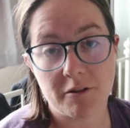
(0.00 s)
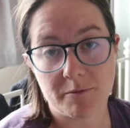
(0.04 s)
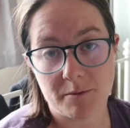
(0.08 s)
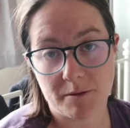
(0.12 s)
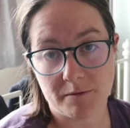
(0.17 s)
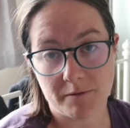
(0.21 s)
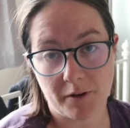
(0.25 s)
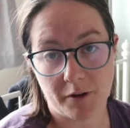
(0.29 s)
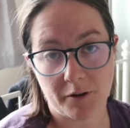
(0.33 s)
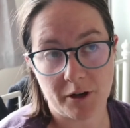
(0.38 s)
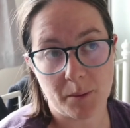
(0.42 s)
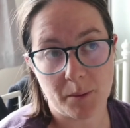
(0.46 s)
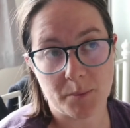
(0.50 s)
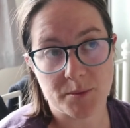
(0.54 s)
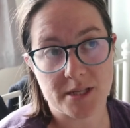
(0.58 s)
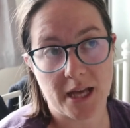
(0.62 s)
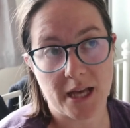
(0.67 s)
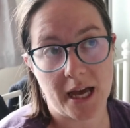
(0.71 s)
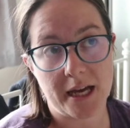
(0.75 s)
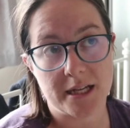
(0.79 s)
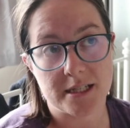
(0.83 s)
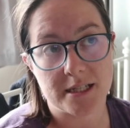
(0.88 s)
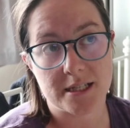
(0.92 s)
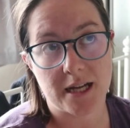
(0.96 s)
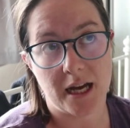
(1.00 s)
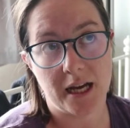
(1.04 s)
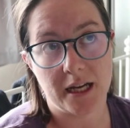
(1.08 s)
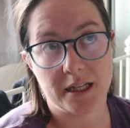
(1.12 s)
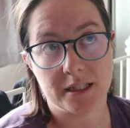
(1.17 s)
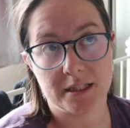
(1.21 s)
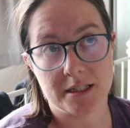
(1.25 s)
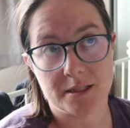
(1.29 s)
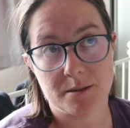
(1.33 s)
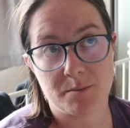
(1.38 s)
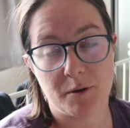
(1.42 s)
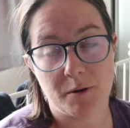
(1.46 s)
been very upset,
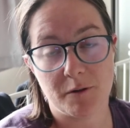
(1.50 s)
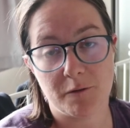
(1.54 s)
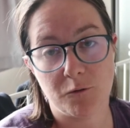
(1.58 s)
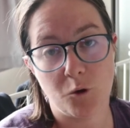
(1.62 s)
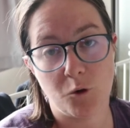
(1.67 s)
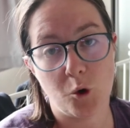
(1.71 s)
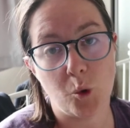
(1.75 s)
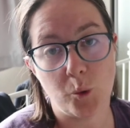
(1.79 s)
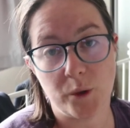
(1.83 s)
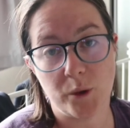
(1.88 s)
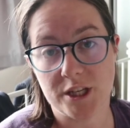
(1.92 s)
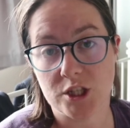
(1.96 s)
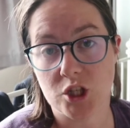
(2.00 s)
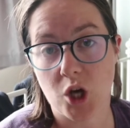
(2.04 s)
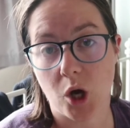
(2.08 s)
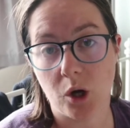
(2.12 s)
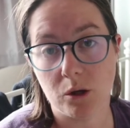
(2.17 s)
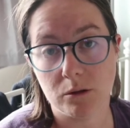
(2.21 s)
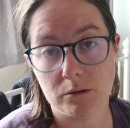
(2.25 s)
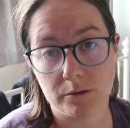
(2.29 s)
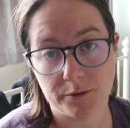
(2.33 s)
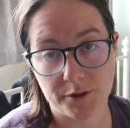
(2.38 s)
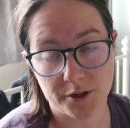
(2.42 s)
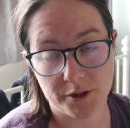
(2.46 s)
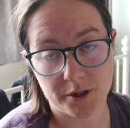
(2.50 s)
and before we told